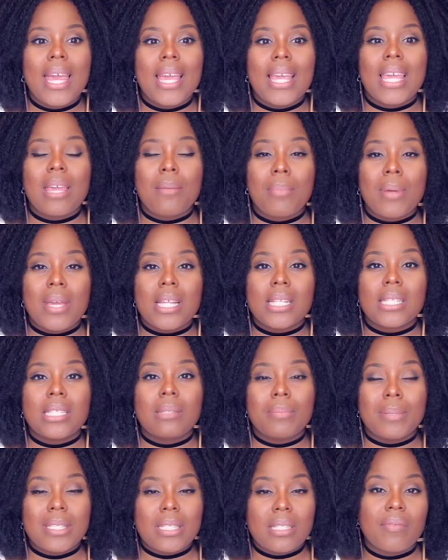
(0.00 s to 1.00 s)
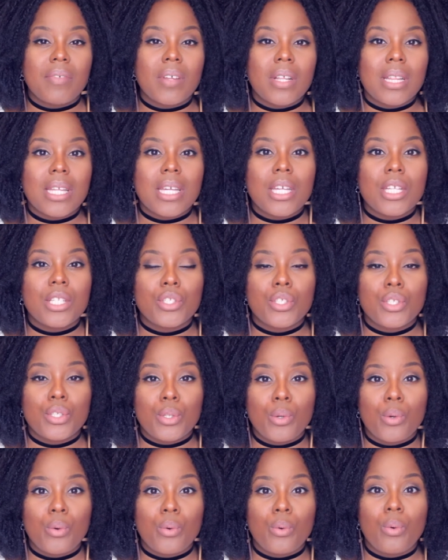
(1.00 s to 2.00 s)
keeping it specifically
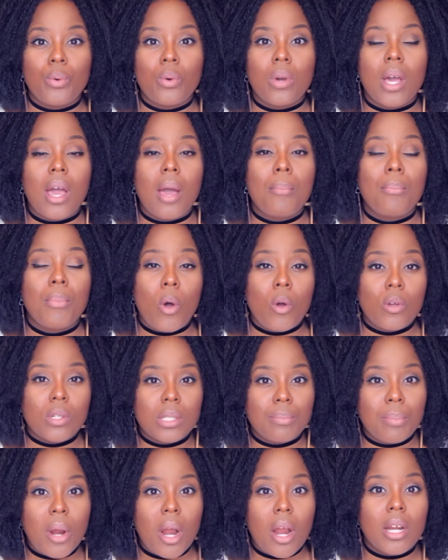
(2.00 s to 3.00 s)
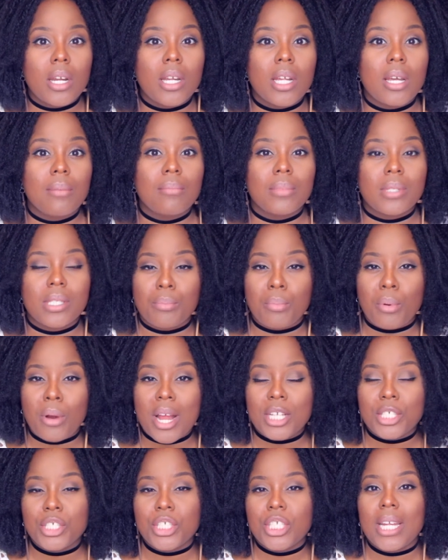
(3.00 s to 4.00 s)
to postpartum
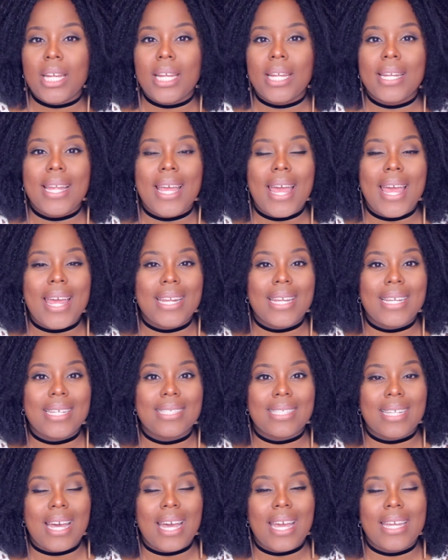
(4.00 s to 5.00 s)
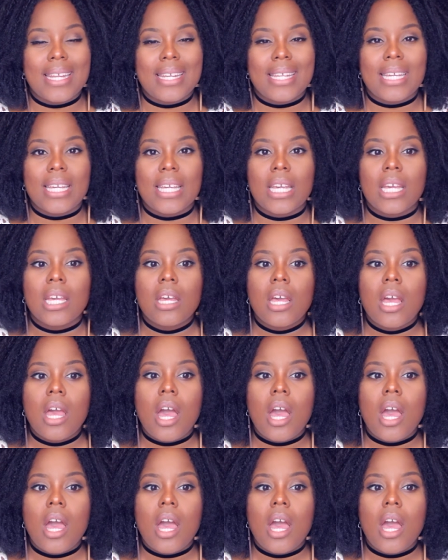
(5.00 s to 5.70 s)
depression and anxiety,